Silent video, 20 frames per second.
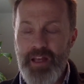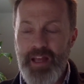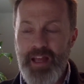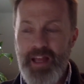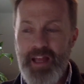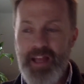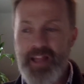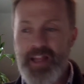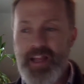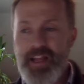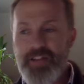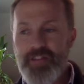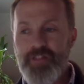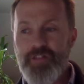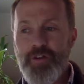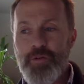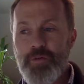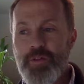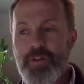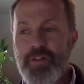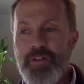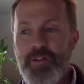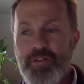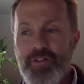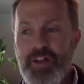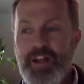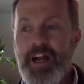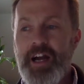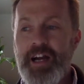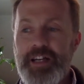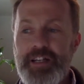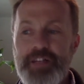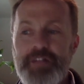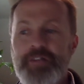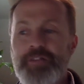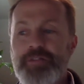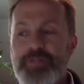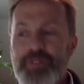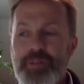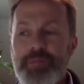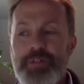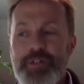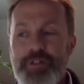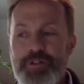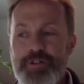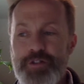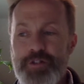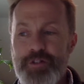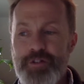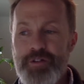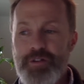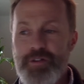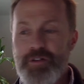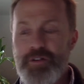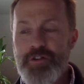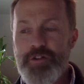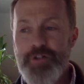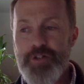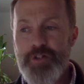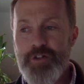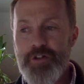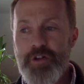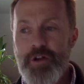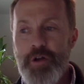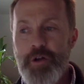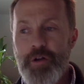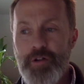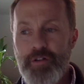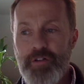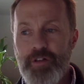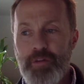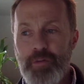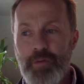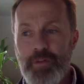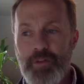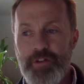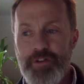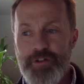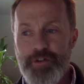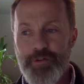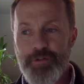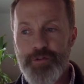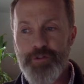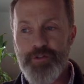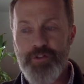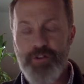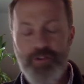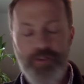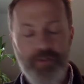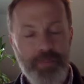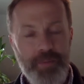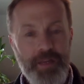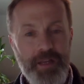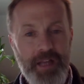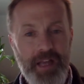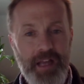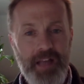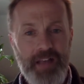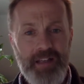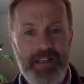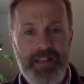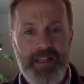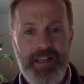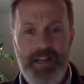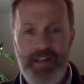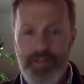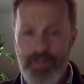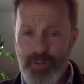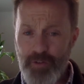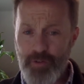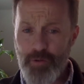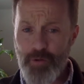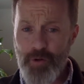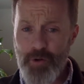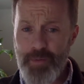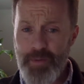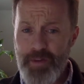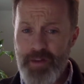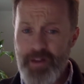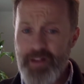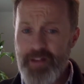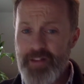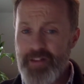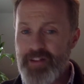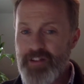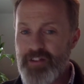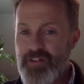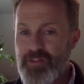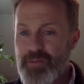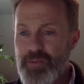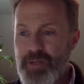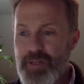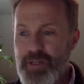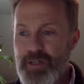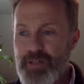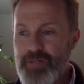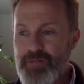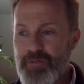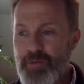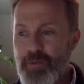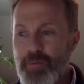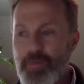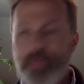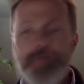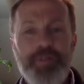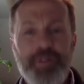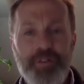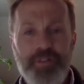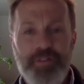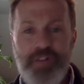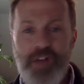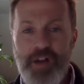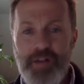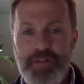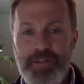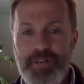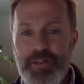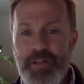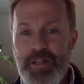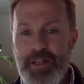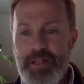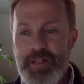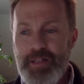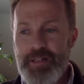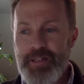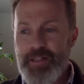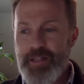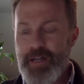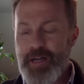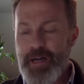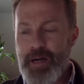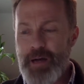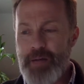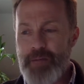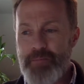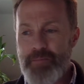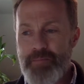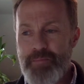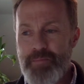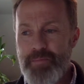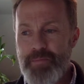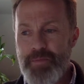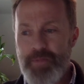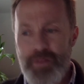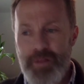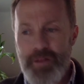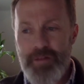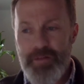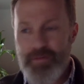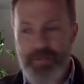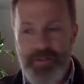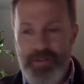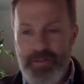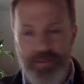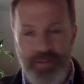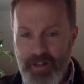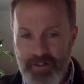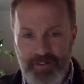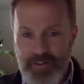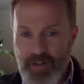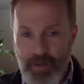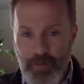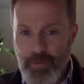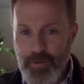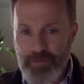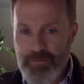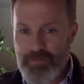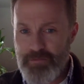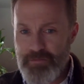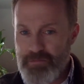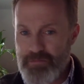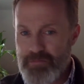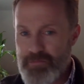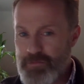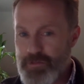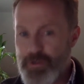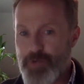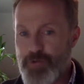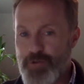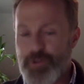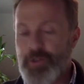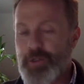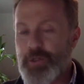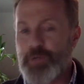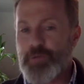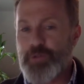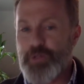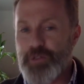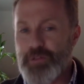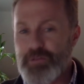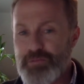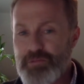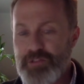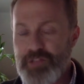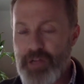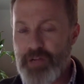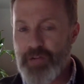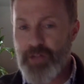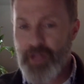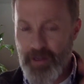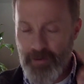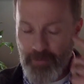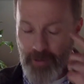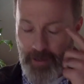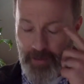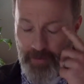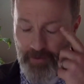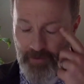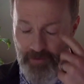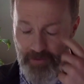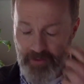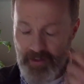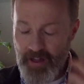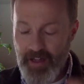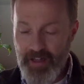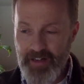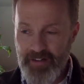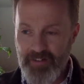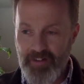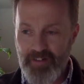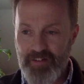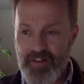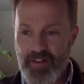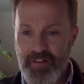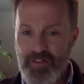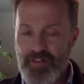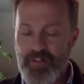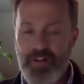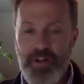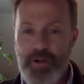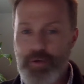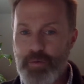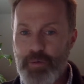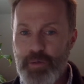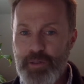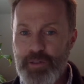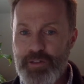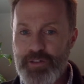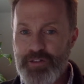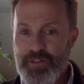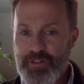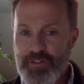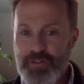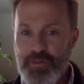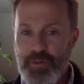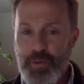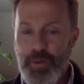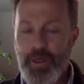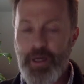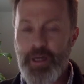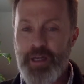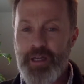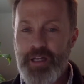And so that there's a kind of, I mean, you should notice that when the children start speaking as a group, they speak almost philosophically. That's not what children literally sound like, right? This is not, as I said, this is not a realistic story.